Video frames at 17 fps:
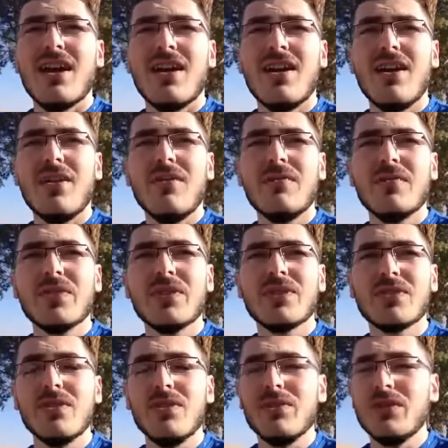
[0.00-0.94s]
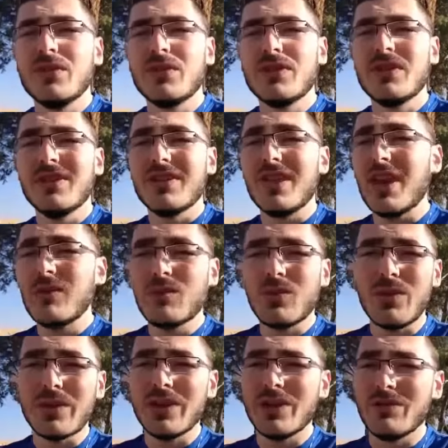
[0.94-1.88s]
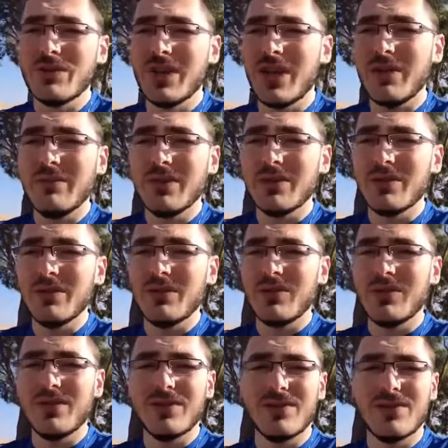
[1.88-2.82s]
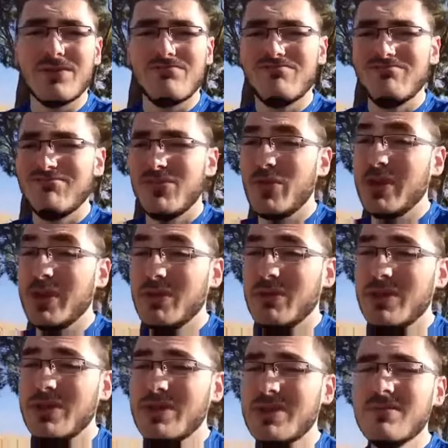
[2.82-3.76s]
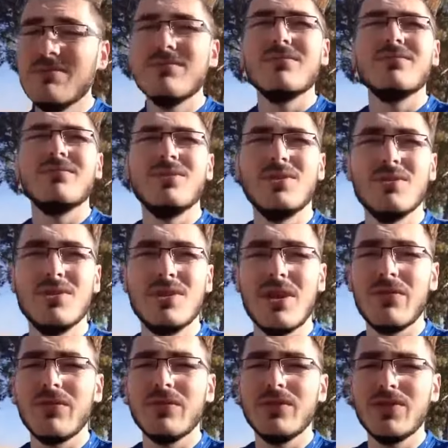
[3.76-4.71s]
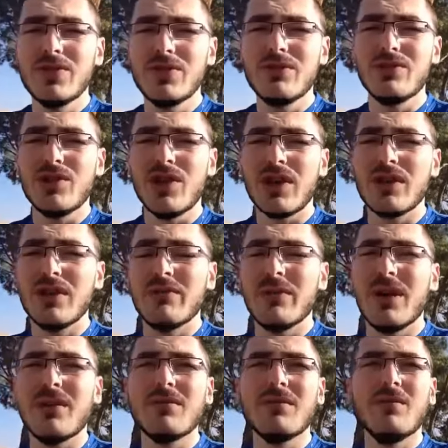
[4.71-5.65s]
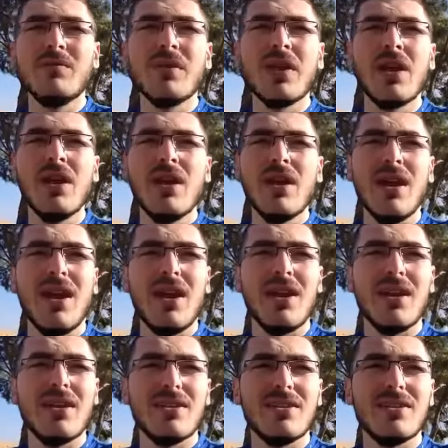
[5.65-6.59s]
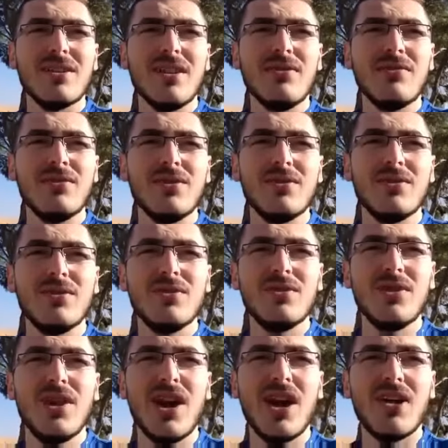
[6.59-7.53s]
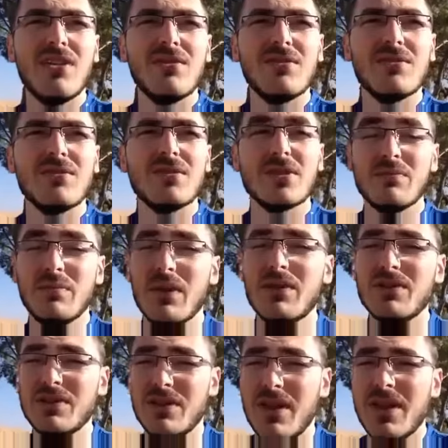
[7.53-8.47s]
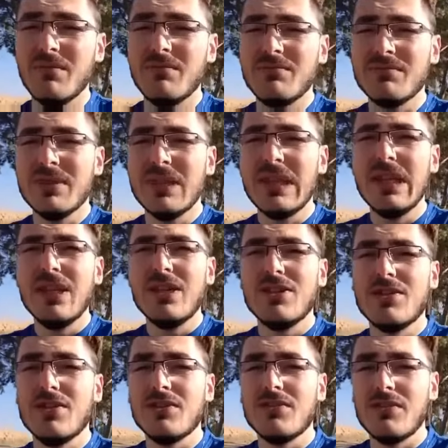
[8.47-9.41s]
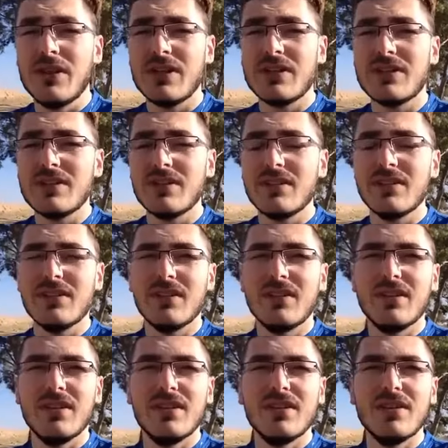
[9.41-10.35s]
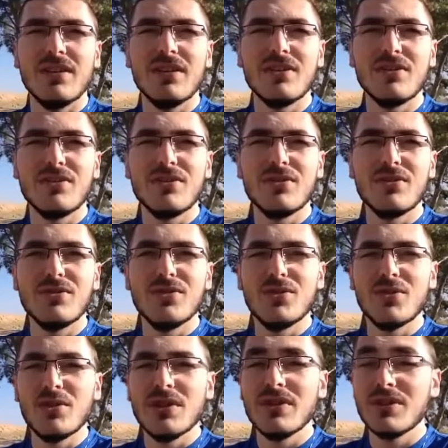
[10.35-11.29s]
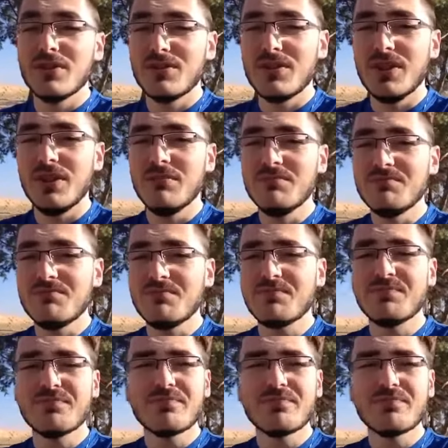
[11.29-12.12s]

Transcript: um, so if you're still not working with and Lawrence for any reason, you definitely should check them out. And if you do have spare time to invest in into joining their team,